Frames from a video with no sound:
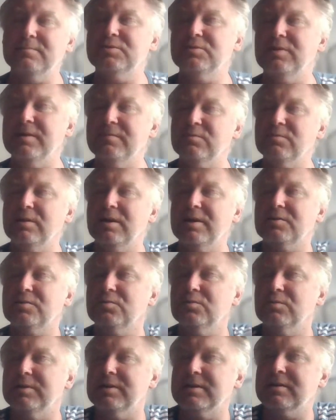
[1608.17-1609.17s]
So I would like
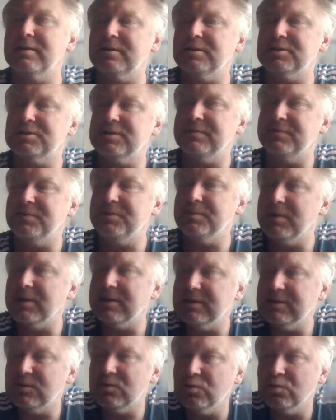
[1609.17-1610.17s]
to encourage
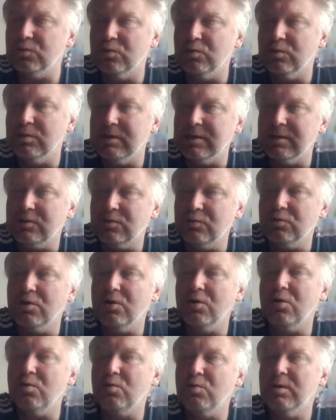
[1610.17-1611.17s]
everybody to
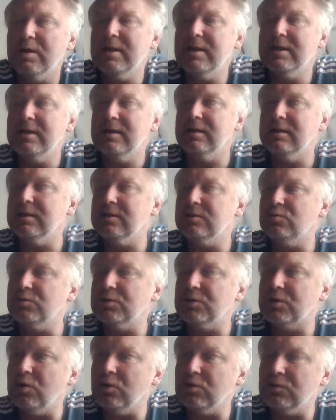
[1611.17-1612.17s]
go to
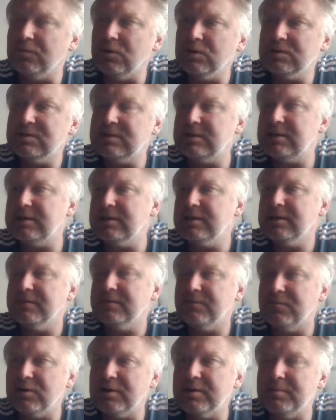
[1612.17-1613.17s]
the cold water
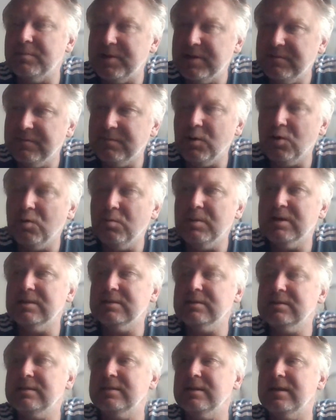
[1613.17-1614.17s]
for a brief
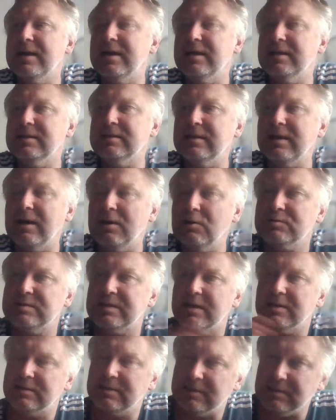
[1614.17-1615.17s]
moment, and
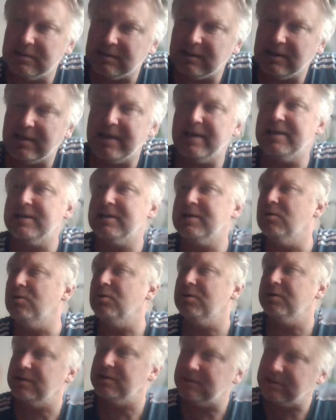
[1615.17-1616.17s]
outside in the lake,
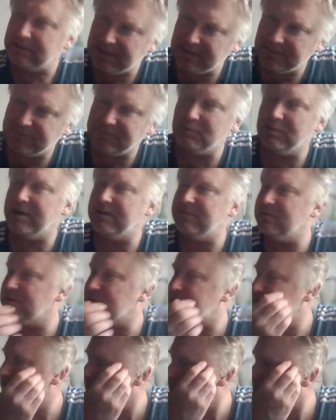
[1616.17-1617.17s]
or if you
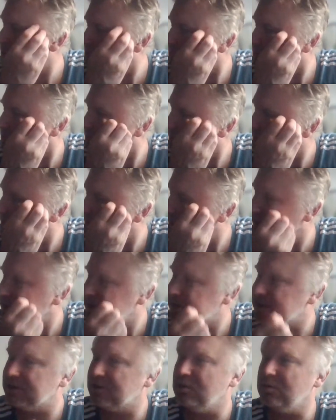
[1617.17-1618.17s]
haven't this opportunity,
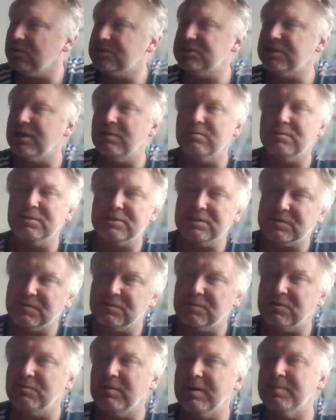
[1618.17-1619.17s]
take a cold shower just
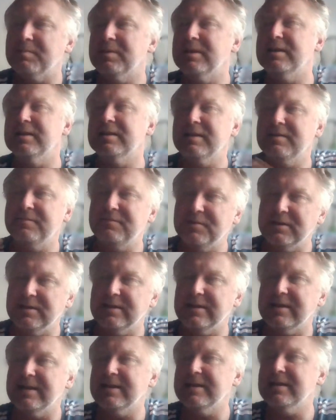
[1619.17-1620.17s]
for 1 minute every
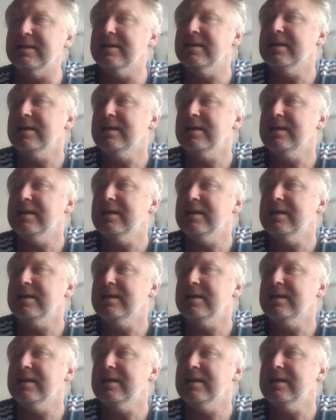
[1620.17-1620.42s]
day.